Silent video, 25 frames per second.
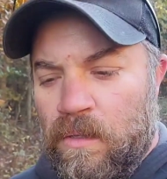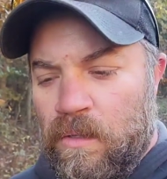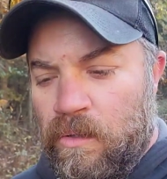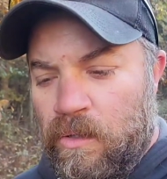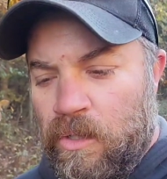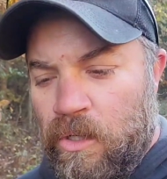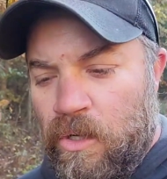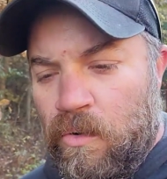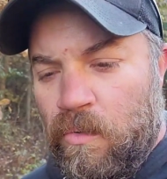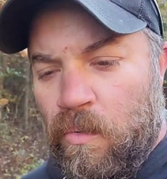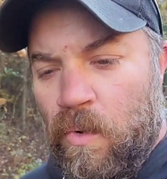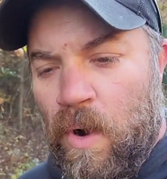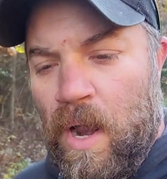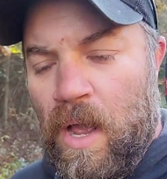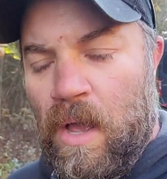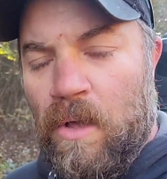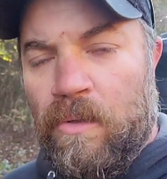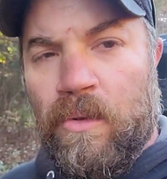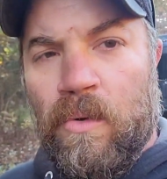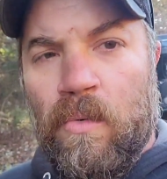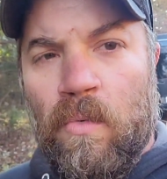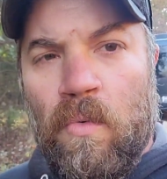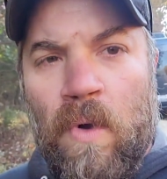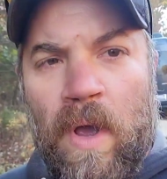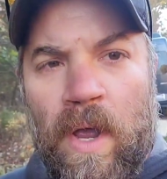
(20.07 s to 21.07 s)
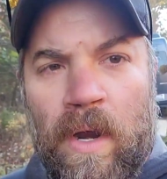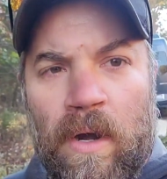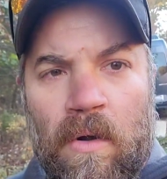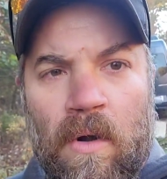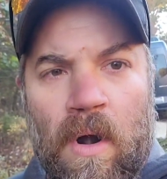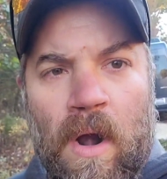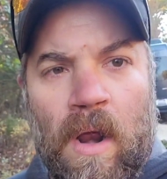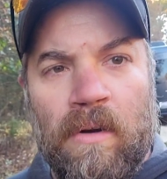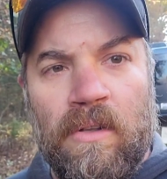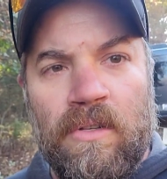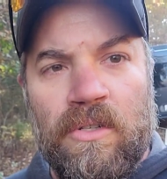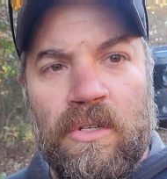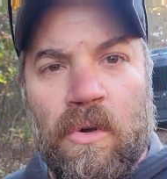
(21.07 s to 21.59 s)
The wet
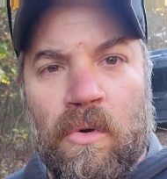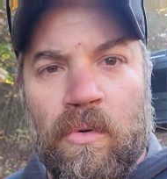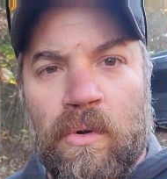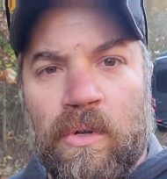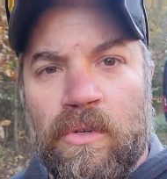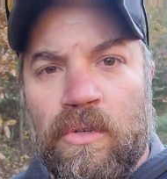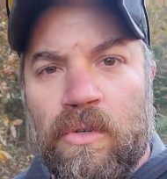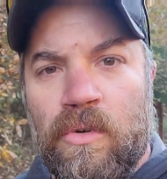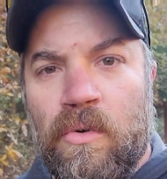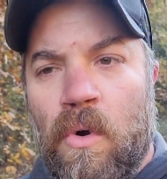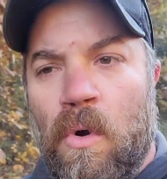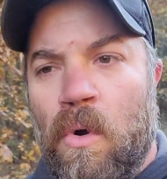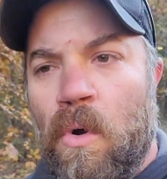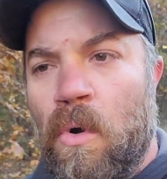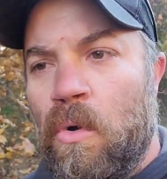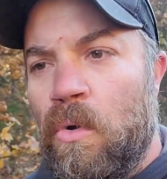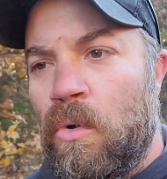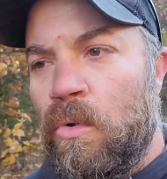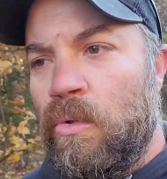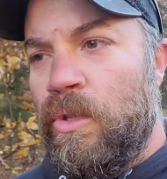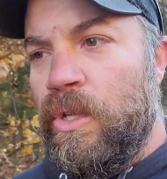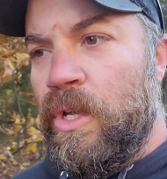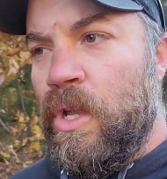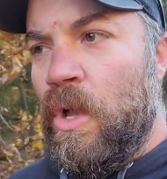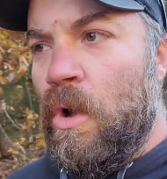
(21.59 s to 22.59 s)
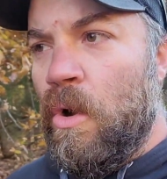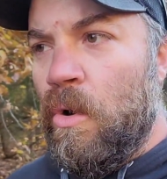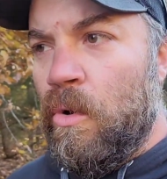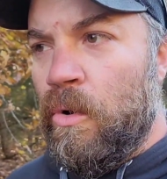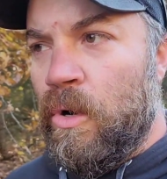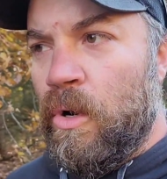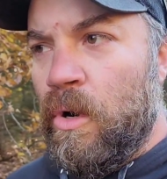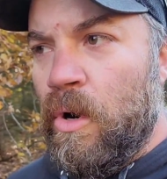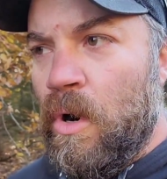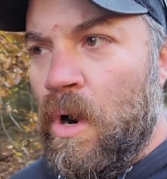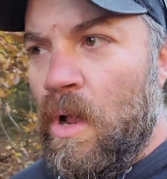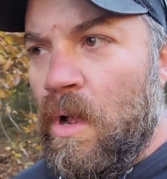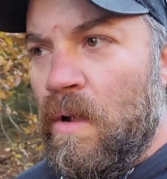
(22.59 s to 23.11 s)
ground is going to hold the
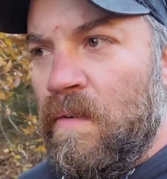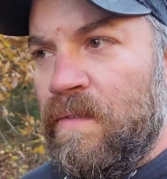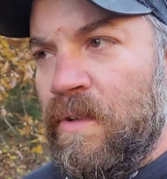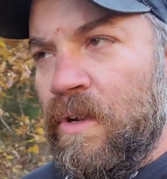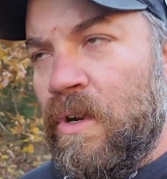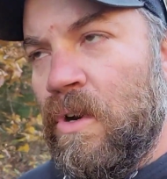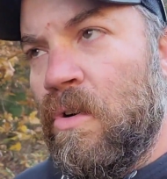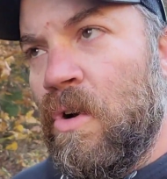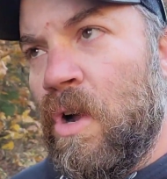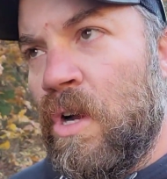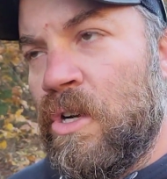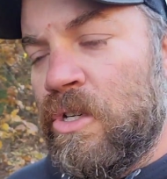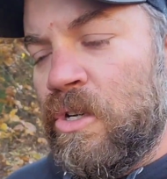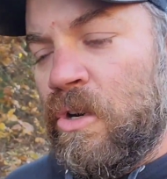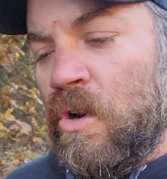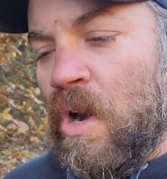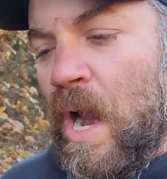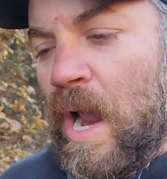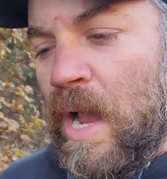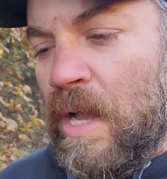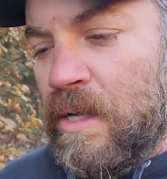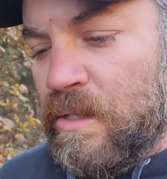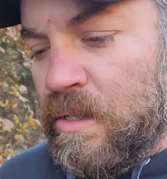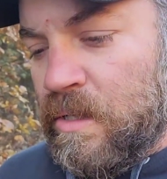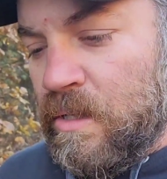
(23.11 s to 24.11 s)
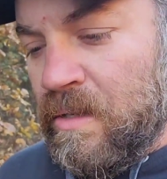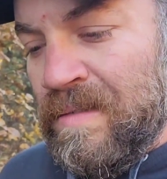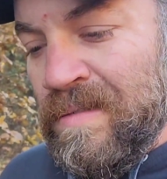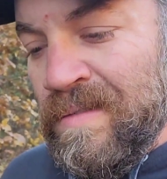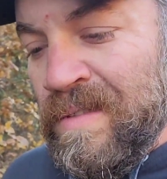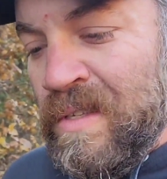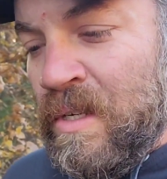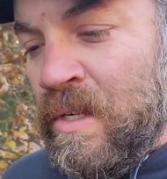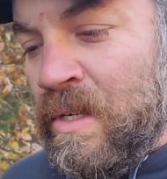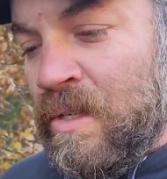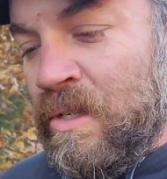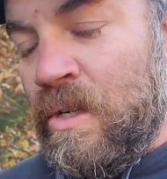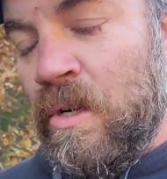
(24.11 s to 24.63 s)
odor of the crushed grass.
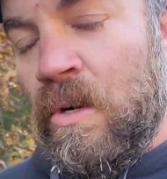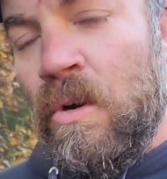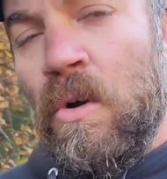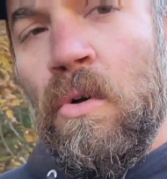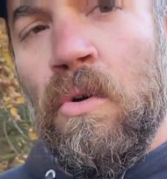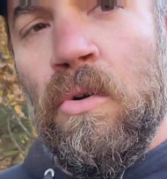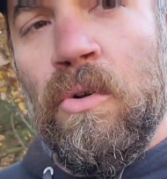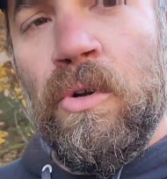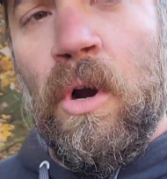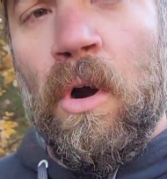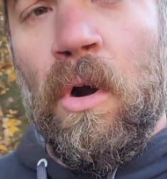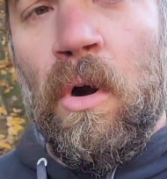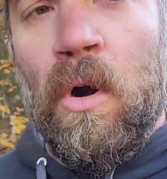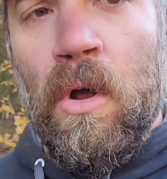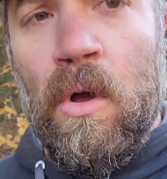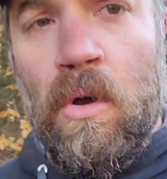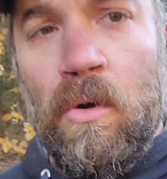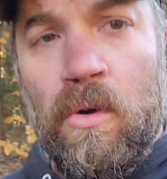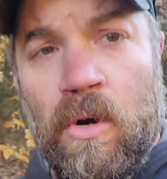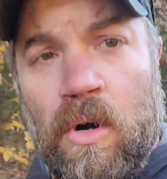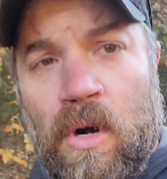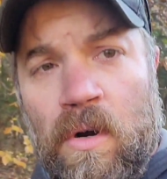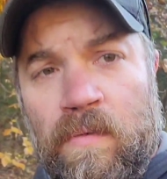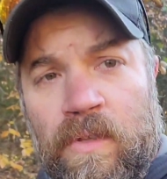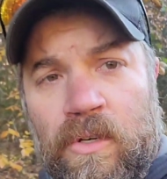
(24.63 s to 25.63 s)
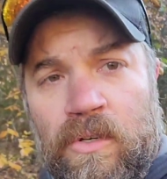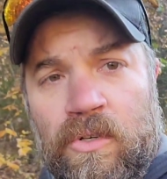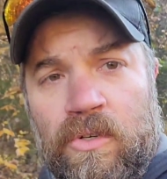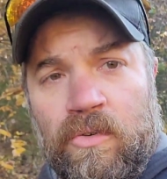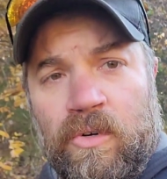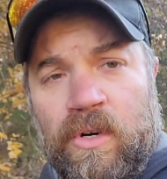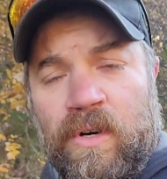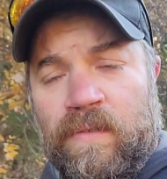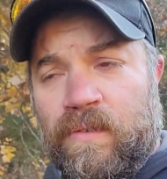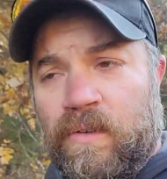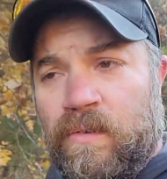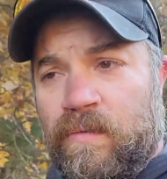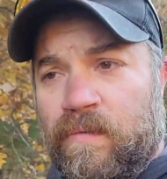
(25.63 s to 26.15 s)
It's going to hold our odor of the
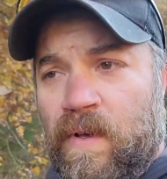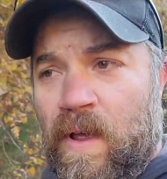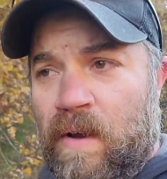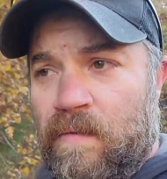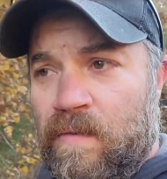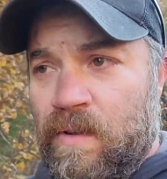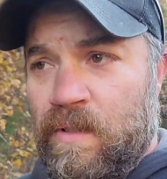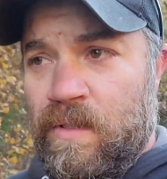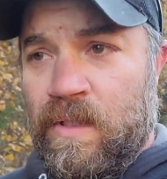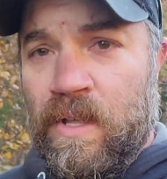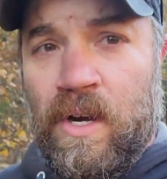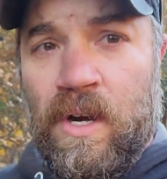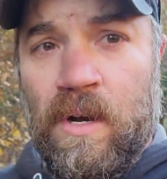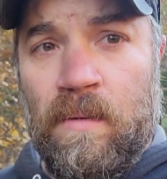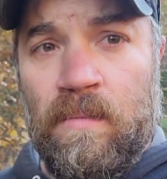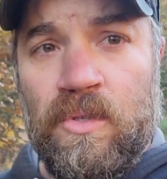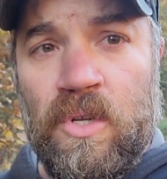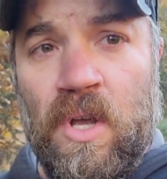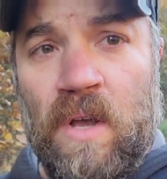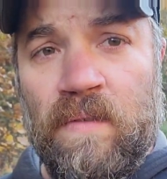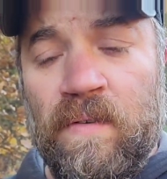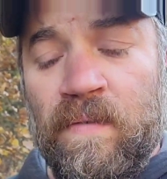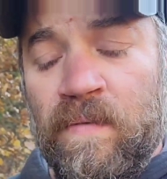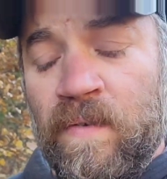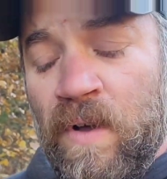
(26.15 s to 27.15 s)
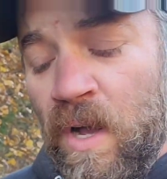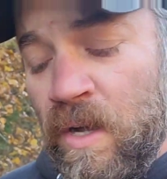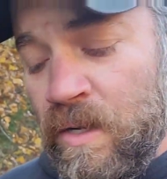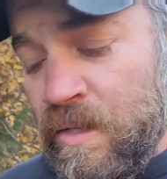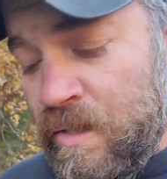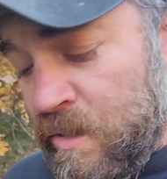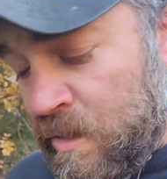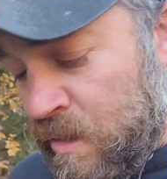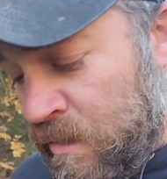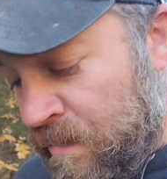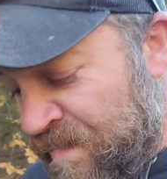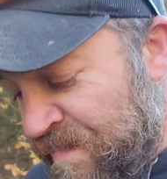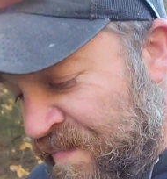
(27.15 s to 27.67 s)
drift of everything that comes off of
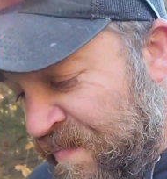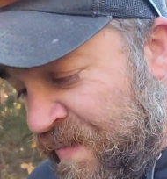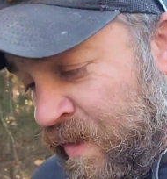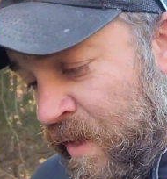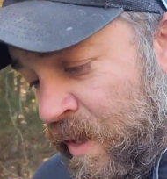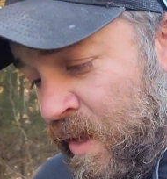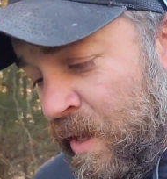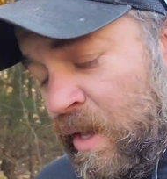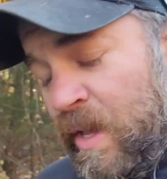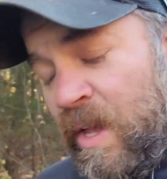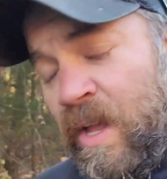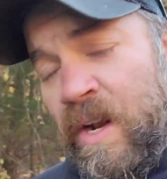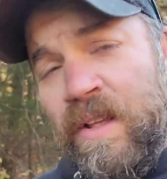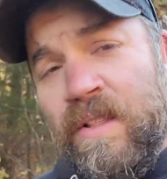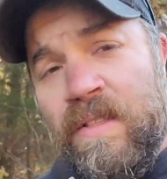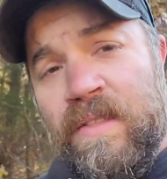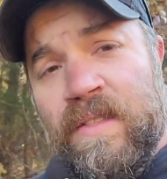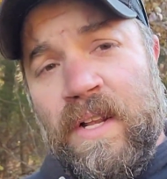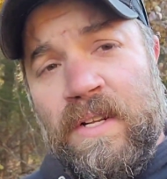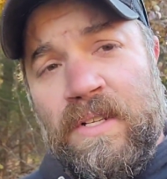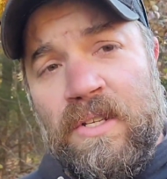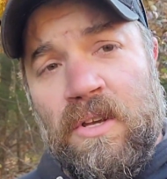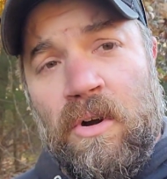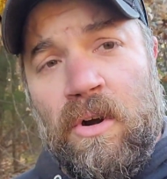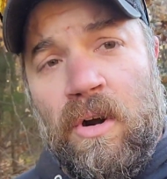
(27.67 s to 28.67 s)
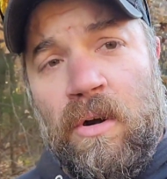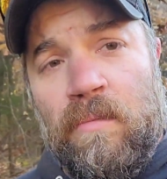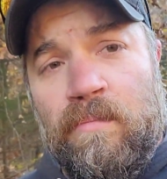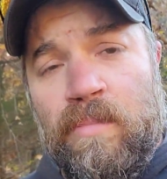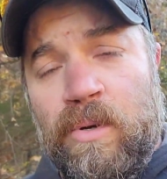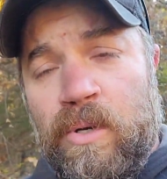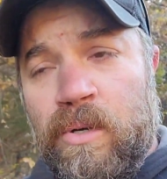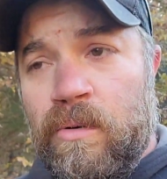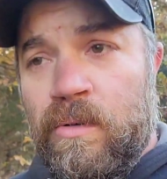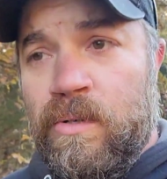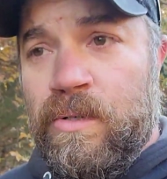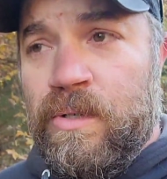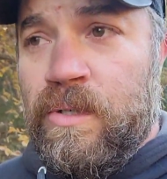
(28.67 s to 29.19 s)
us, anything that's on our
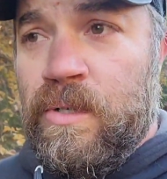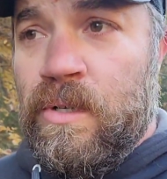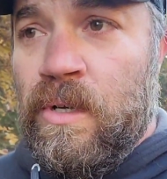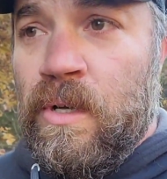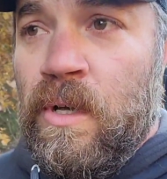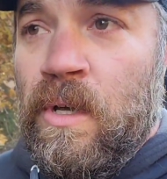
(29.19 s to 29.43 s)
boots.